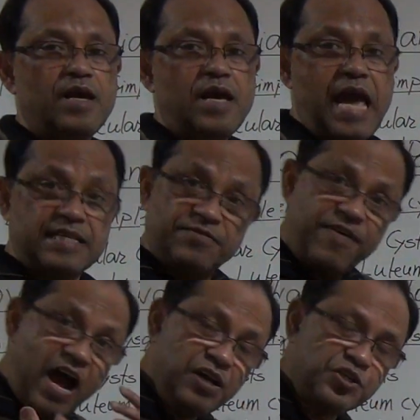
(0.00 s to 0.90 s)
as a
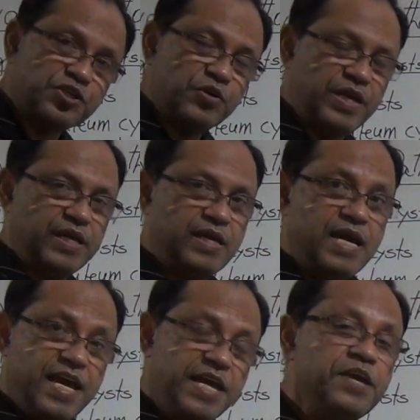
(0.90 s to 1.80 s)
functioning
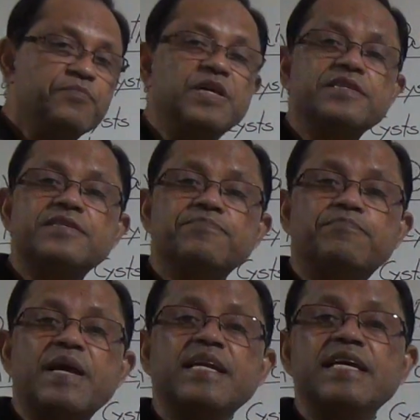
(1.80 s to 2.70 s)
if the
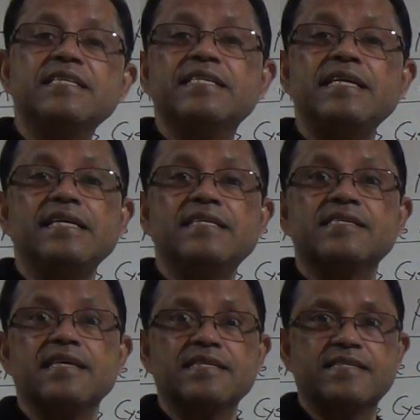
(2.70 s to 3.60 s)
pregnancy is
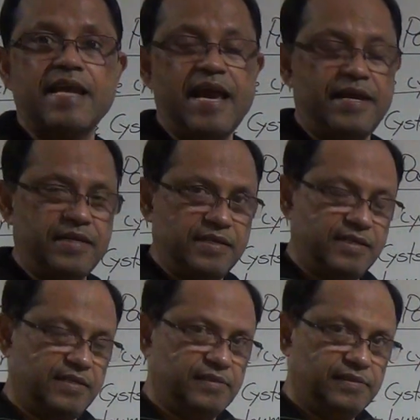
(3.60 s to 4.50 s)
sustained.